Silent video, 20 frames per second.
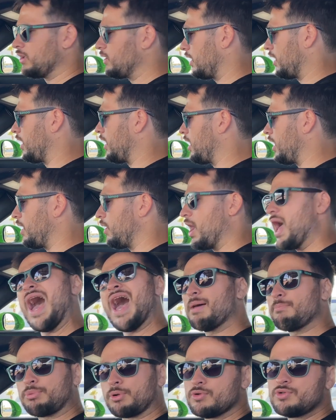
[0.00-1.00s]
At
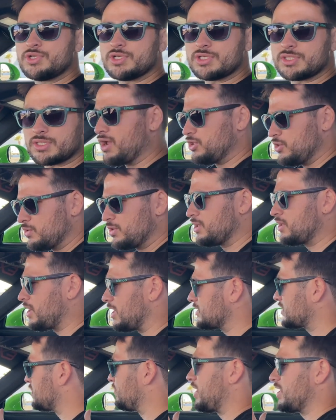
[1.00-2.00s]
purchase, you can
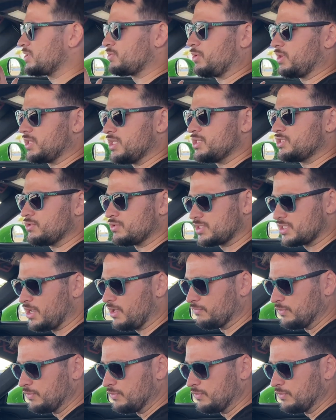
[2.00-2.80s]
customize one of these yourself.